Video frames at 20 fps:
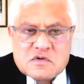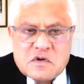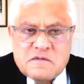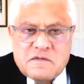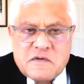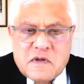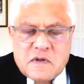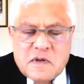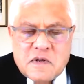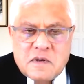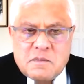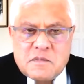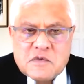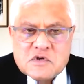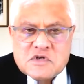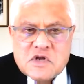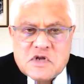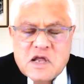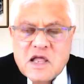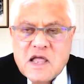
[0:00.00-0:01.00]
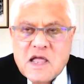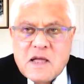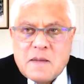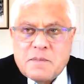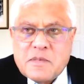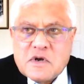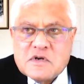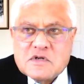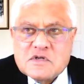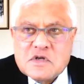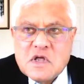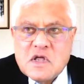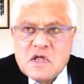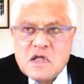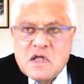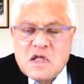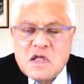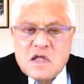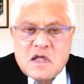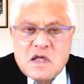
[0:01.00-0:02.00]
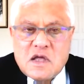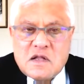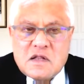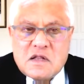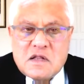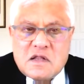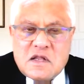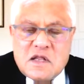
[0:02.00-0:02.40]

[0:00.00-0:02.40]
So if a mistake happens and